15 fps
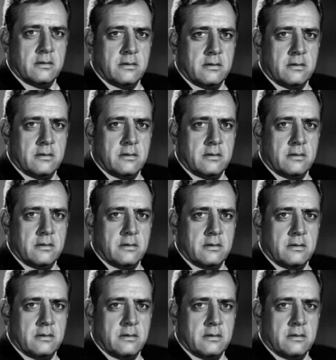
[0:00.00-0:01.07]

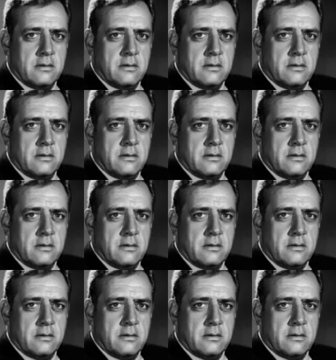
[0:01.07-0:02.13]

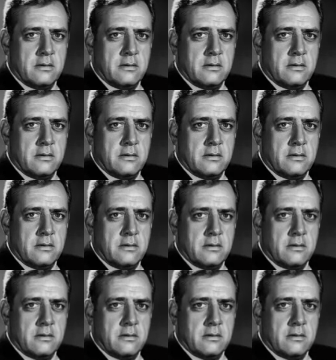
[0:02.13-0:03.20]

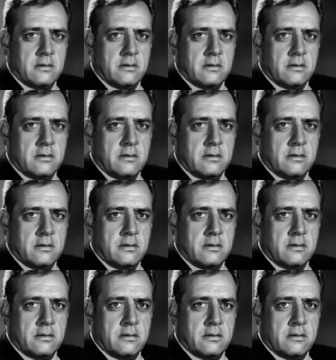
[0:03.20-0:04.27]

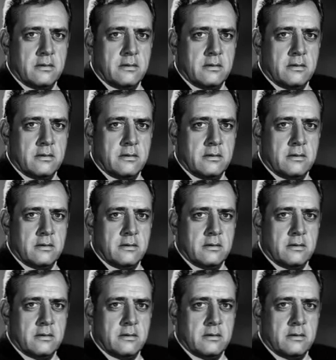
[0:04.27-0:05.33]

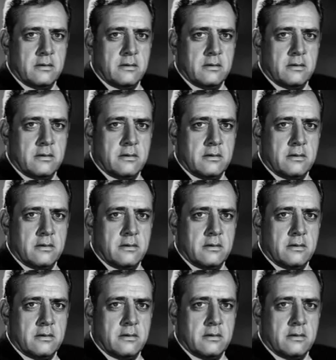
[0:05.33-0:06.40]

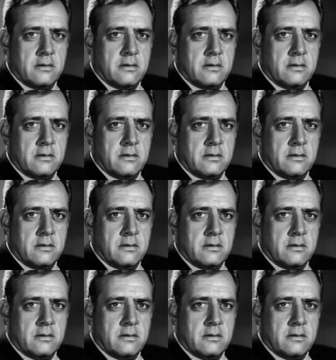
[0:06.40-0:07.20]
No one is speaking in this clip.